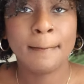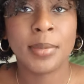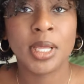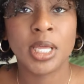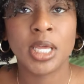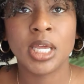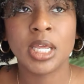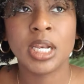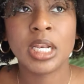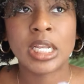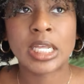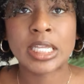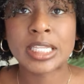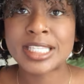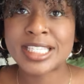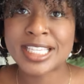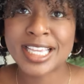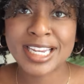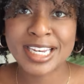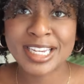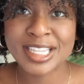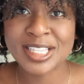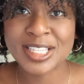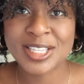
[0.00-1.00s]
But let's
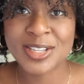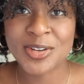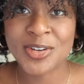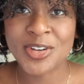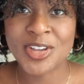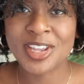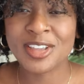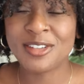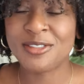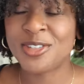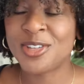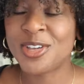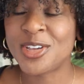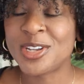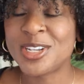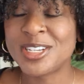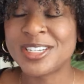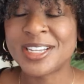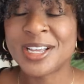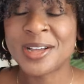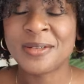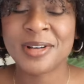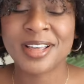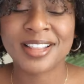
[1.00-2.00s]
get into it. If you couldn't
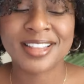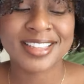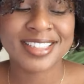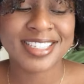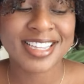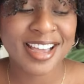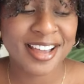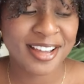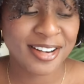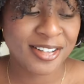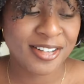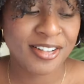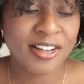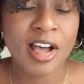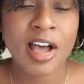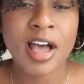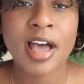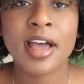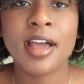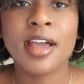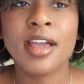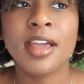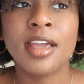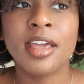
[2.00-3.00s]
tell by the title,
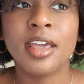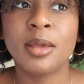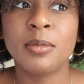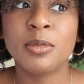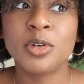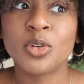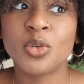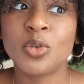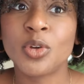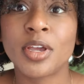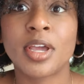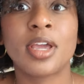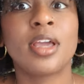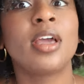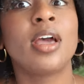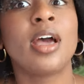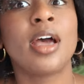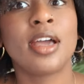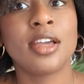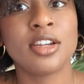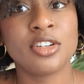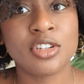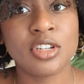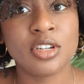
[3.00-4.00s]
I am doing a
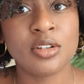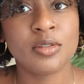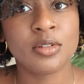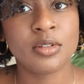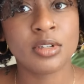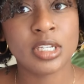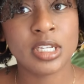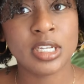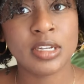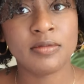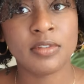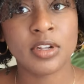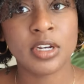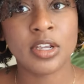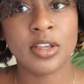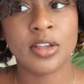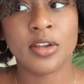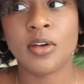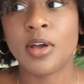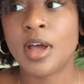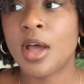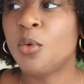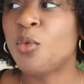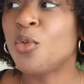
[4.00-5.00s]
hygiene routine
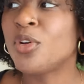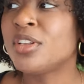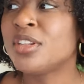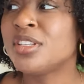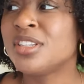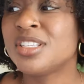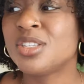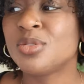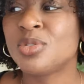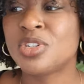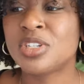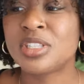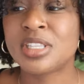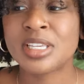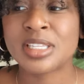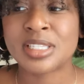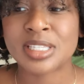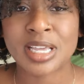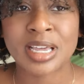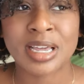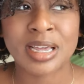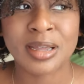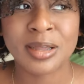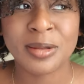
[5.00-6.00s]
video. I wanted to switch things
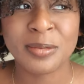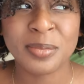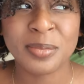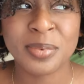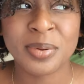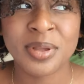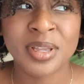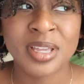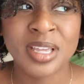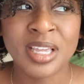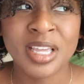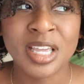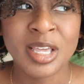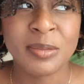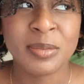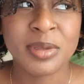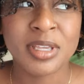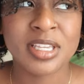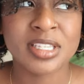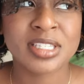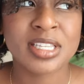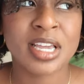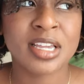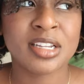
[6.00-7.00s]
up
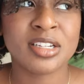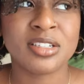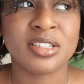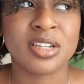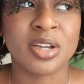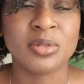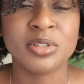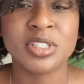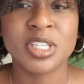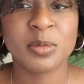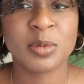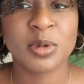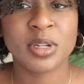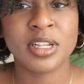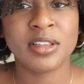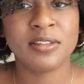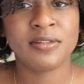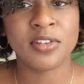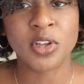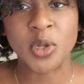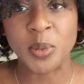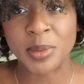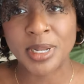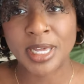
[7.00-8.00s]
because I don't typically
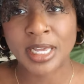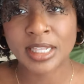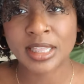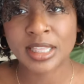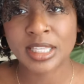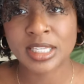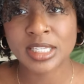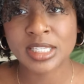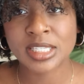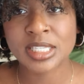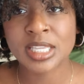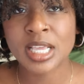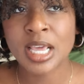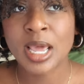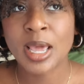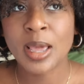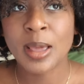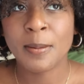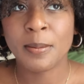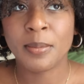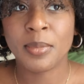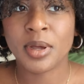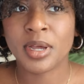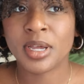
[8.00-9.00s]
film like this.
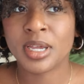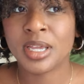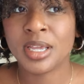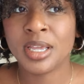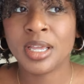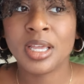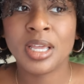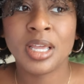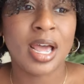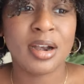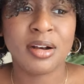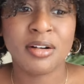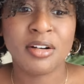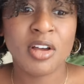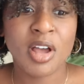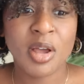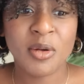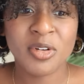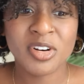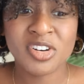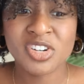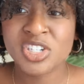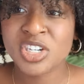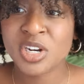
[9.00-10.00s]
But I don't know, I
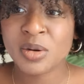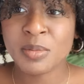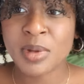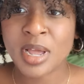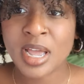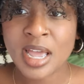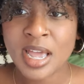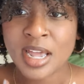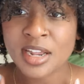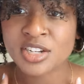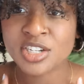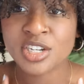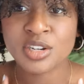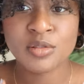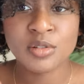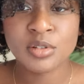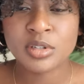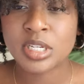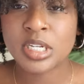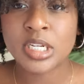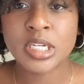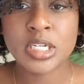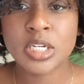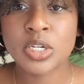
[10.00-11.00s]
want to share my hygiene
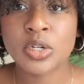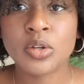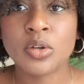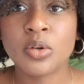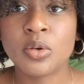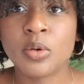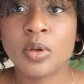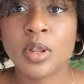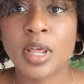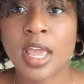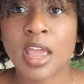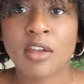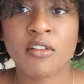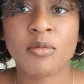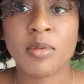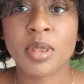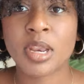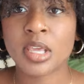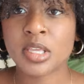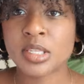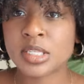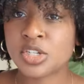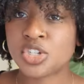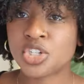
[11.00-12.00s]
routine too. Like everybody
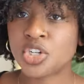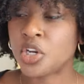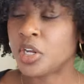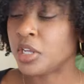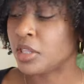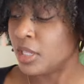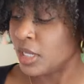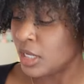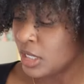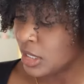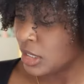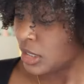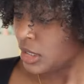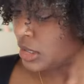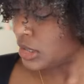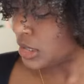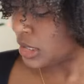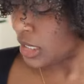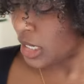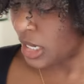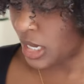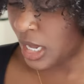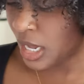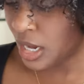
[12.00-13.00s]
else is sharing theirs
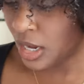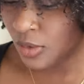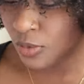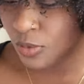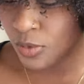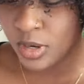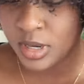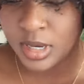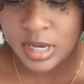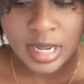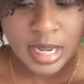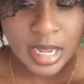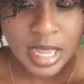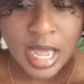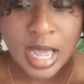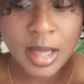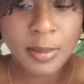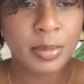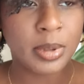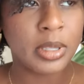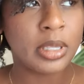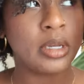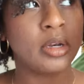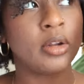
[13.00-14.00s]
and I kind of want to like
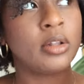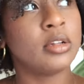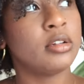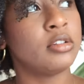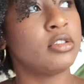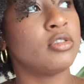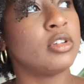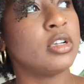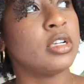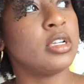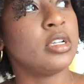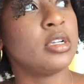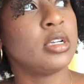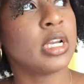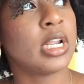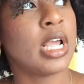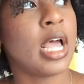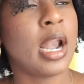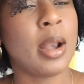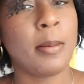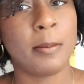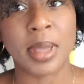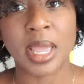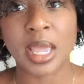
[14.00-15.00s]
hop in on the trend,
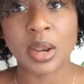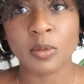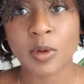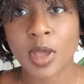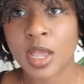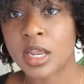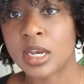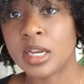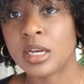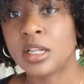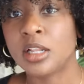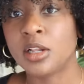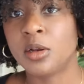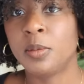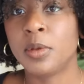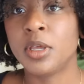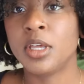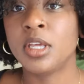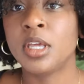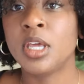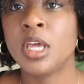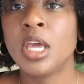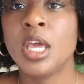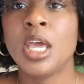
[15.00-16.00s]
kind of bandwagon it a little
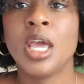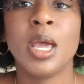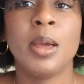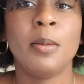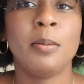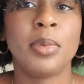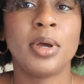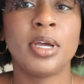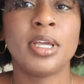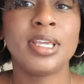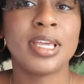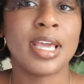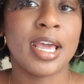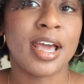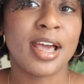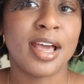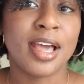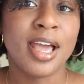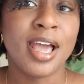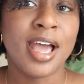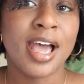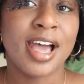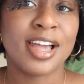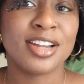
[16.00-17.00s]
bit. But yeah,
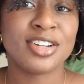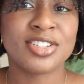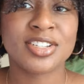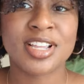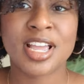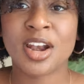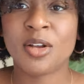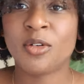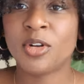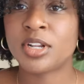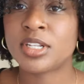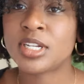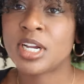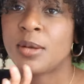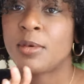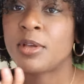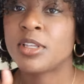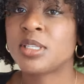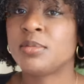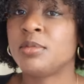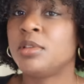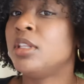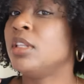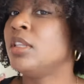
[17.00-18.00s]
I just kind of want to talk about
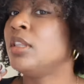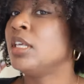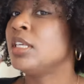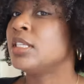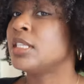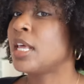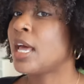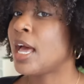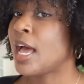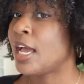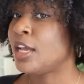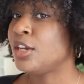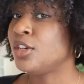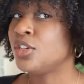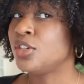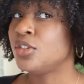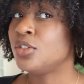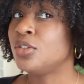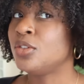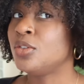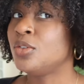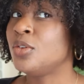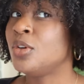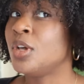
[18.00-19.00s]
some of the things that I
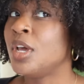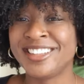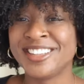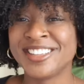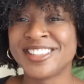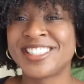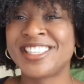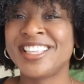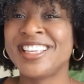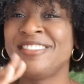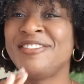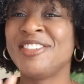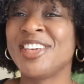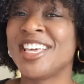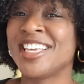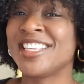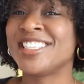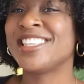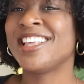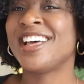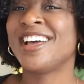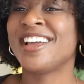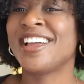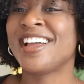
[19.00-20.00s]
do. You'll see
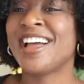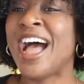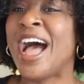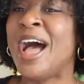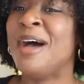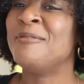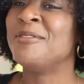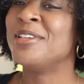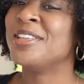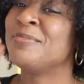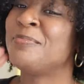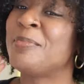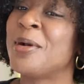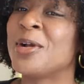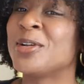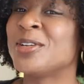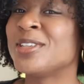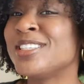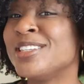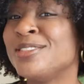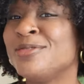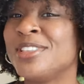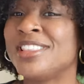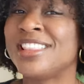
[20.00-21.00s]
because like I'm a
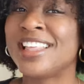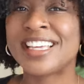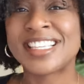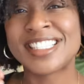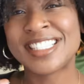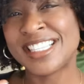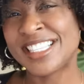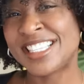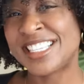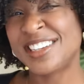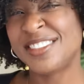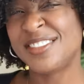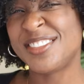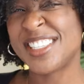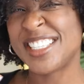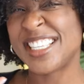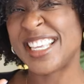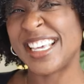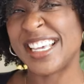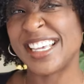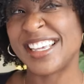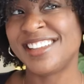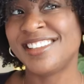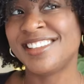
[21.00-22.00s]
person with like sensitive
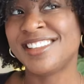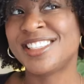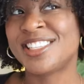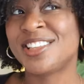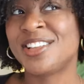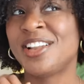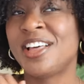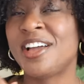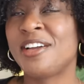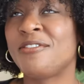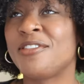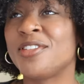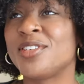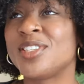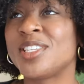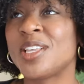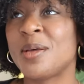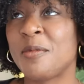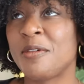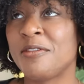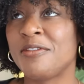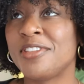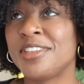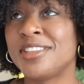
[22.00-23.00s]
skin. So like for
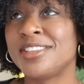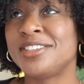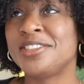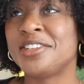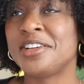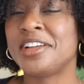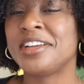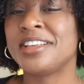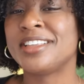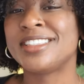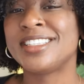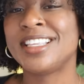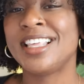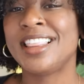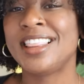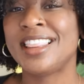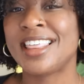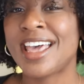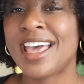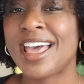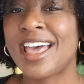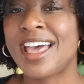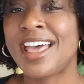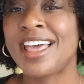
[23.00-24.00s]
some of us, you're going to see
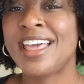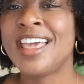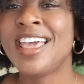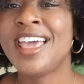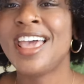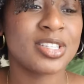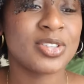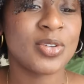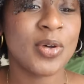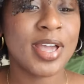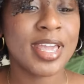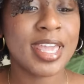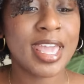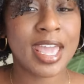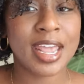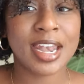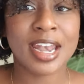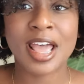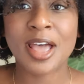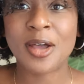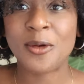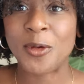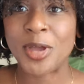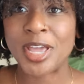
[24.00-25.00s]
that. So I
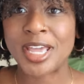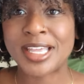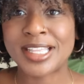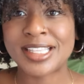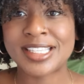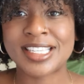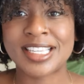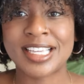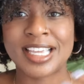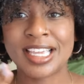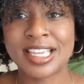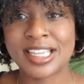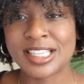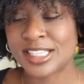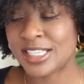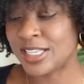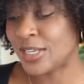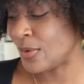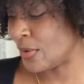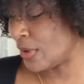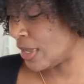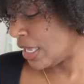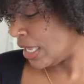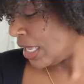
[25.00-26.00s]
cannot wait to get
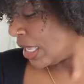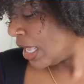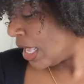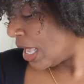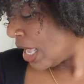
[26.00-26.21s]
into it.